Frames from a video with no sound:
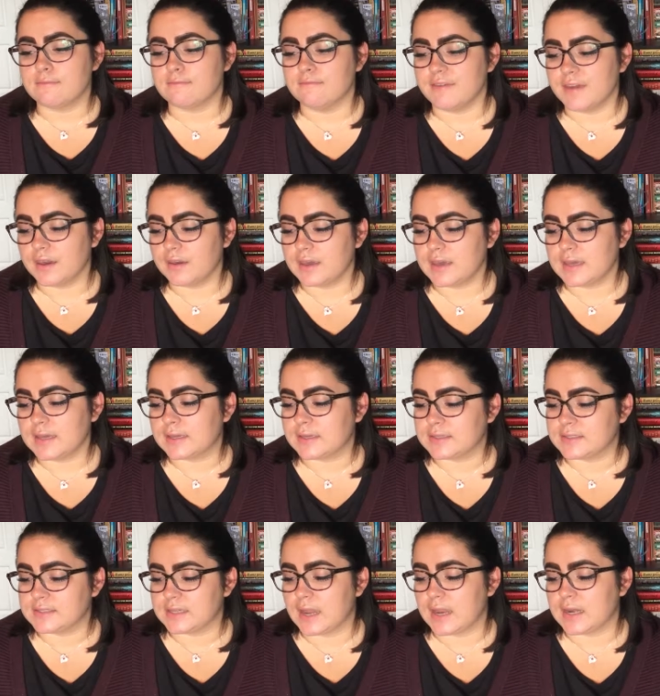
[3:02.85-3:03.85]
very
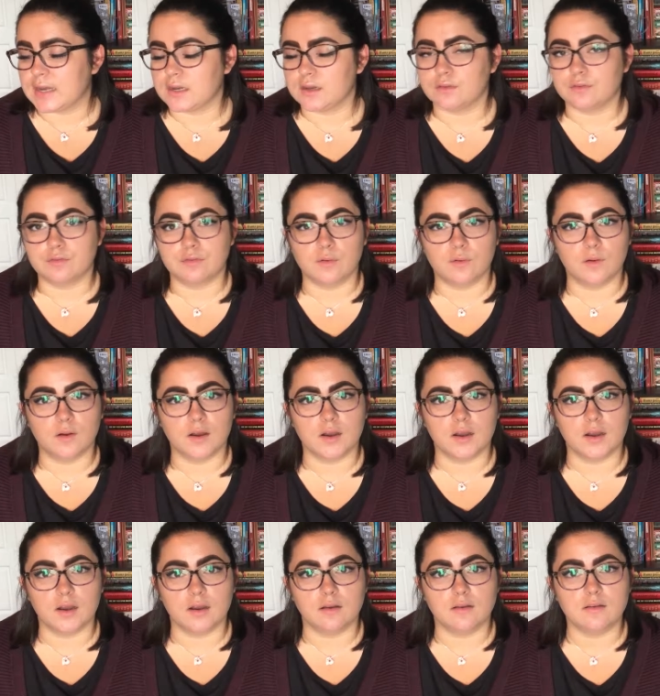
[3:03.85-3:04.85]
excited
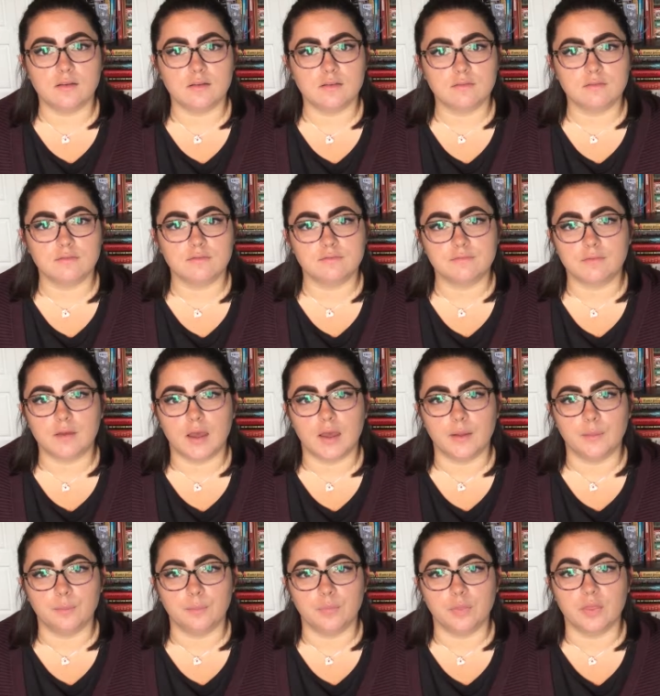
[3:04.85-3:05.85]
for
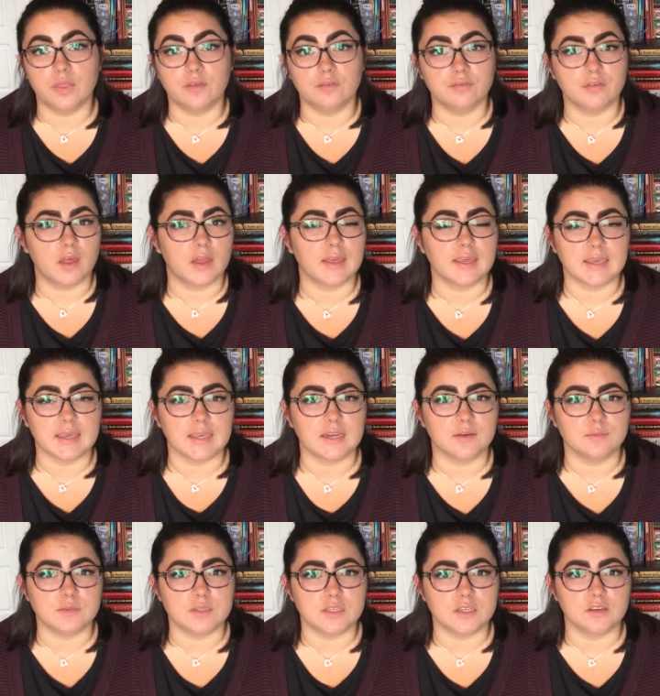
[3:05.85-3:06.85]
um, the Falling
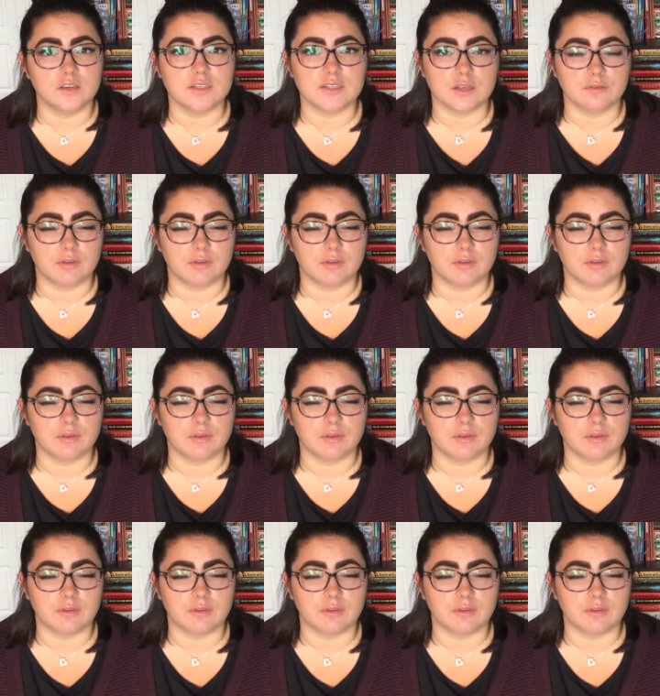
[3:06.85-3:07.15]
Kingdom series.